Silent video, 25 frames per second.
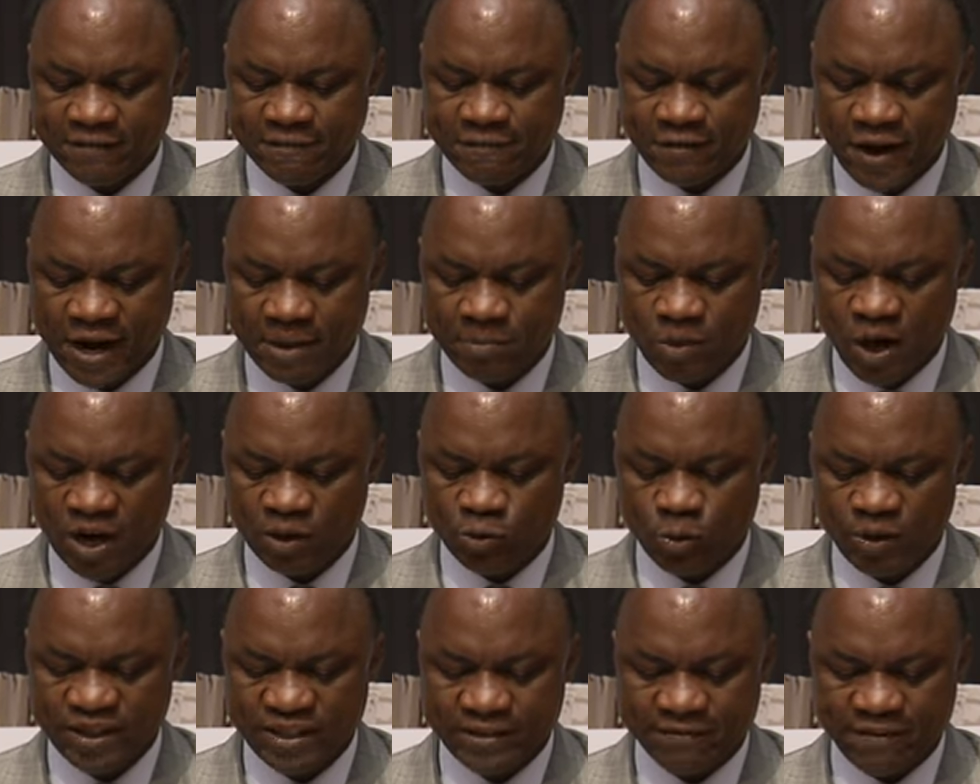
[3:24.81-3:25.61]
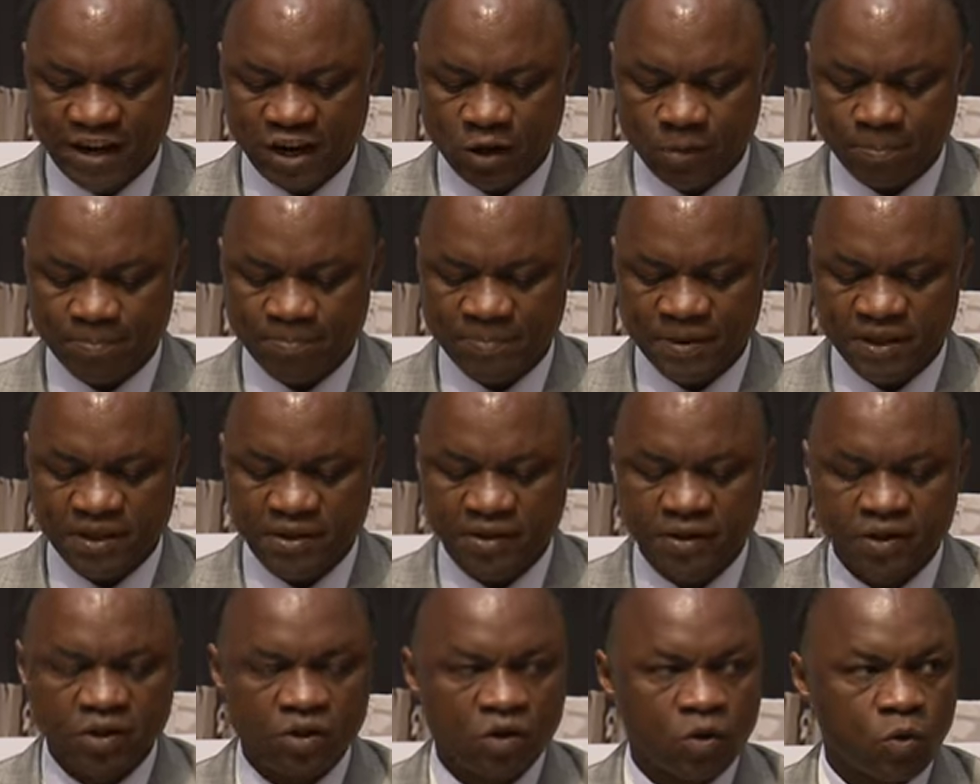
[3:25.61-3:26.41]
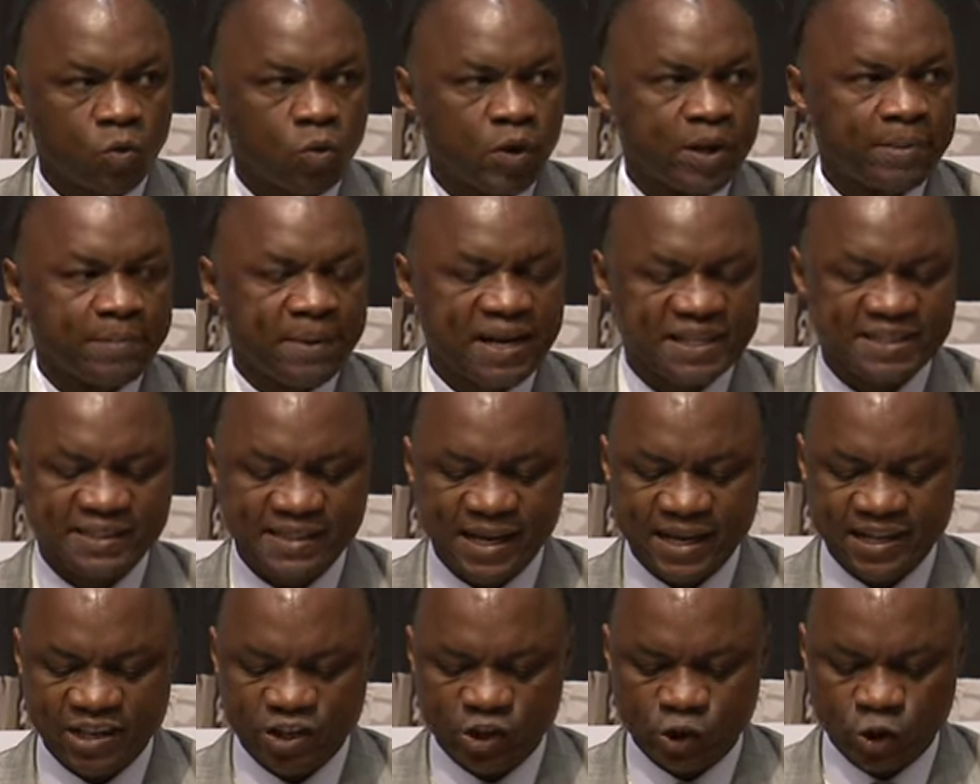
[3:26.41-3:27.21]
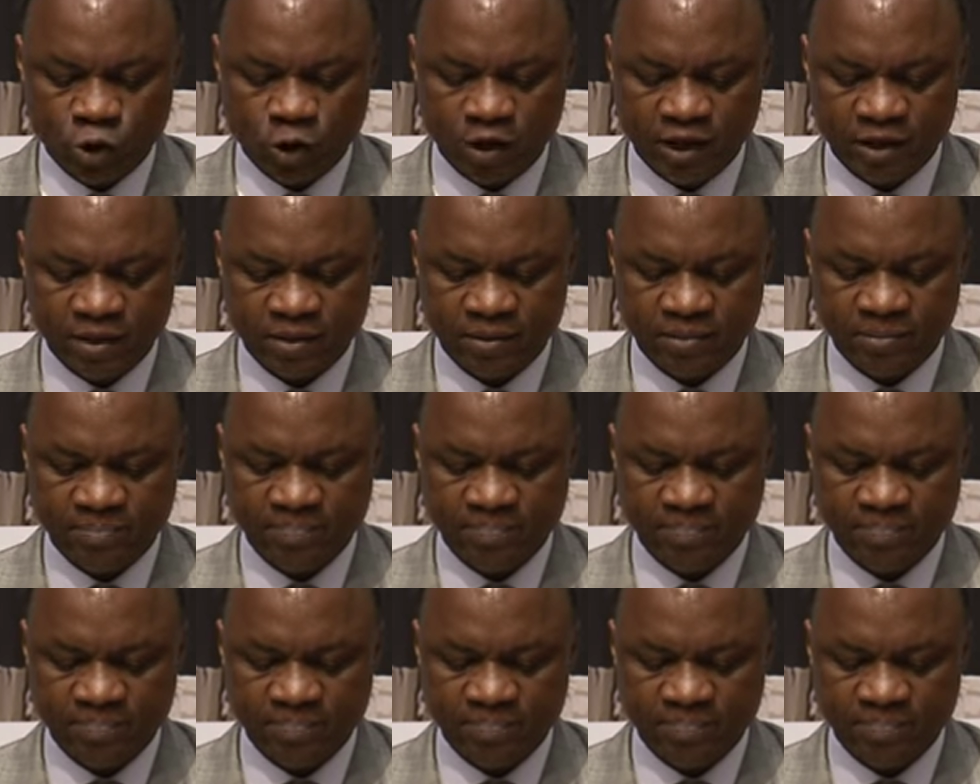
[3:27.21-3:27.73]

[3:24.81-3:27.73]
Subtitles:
framework we develop, we must ensure